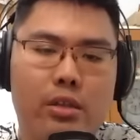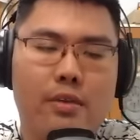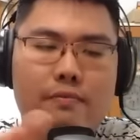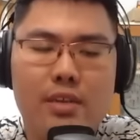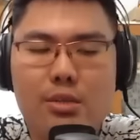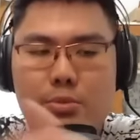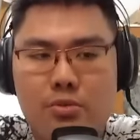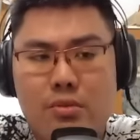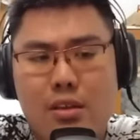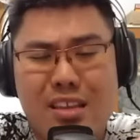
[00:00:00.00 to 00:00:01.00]

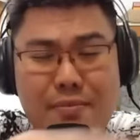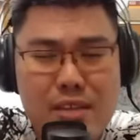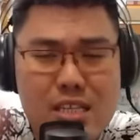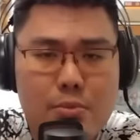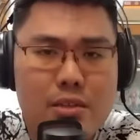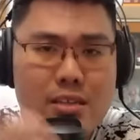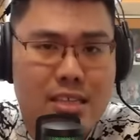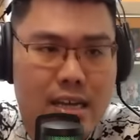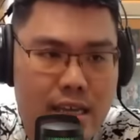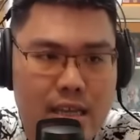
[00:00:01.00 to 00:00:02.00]
invincibility
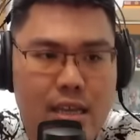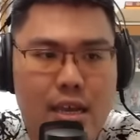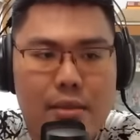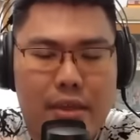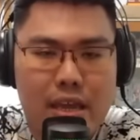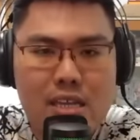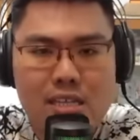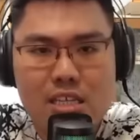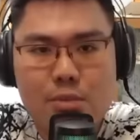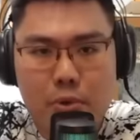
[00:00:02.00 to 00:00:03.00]
target, there is
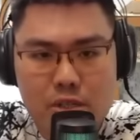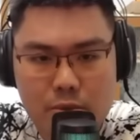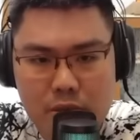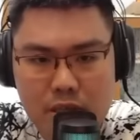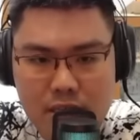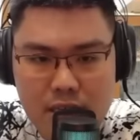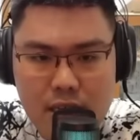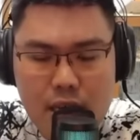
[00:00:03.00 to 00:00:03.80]
this possibility